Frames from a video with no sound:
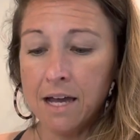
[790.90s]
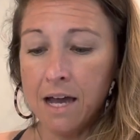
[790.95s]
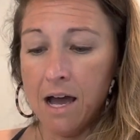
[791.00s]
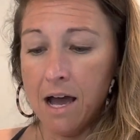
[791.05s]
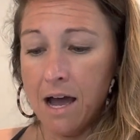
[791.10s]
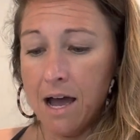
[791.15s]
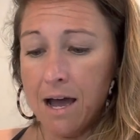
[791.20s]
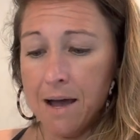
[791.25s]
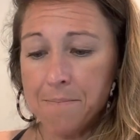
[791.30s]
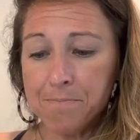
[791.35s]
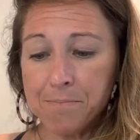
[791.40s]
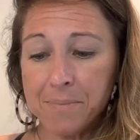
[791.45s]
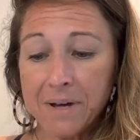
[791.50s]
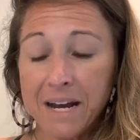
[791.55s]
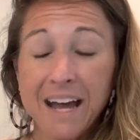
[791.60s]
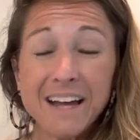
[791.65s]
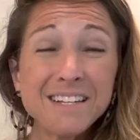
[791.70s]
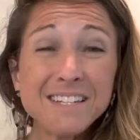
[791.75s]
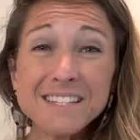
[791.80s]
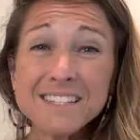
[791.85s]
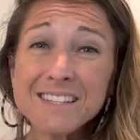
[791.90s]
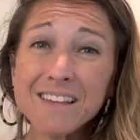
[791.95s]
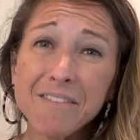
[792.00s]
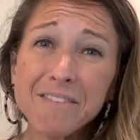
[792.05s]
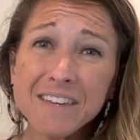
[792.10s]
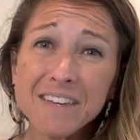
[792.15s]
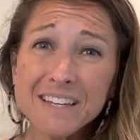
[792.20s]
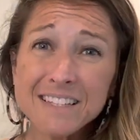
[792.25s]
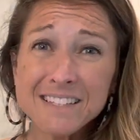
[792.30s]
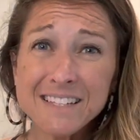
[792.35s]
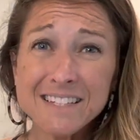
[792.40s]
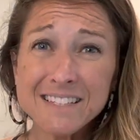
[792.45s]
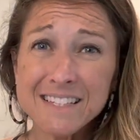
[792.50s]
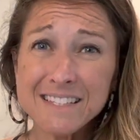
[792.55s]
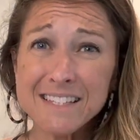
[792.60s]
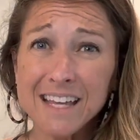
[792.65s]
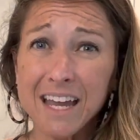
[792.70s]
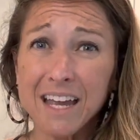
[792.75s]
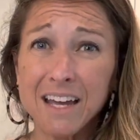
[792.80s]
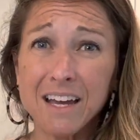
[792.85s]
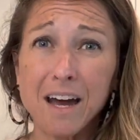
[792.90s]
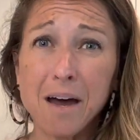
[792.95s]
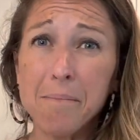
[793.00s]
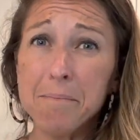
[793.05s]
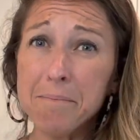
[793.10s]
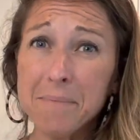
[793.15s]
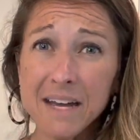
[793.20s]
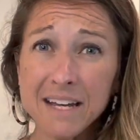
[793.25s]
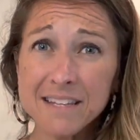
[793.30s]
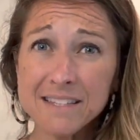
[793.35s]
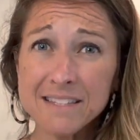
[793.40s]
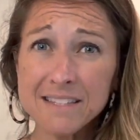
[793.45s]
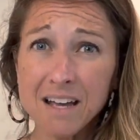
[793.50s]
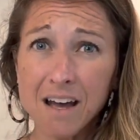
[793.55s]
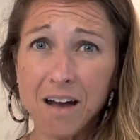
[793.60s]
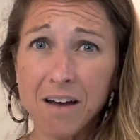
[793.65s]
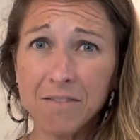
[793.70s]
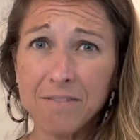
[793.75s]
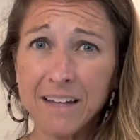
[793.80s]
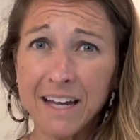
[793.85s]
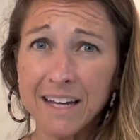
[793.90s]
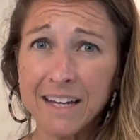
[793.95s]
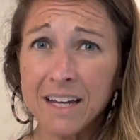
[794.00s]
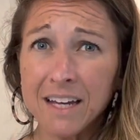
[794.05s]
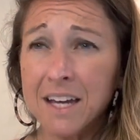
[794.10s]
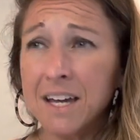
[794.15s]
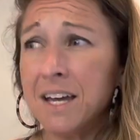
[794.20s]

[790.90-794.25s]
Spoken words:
but I just love this because it's like a mix of like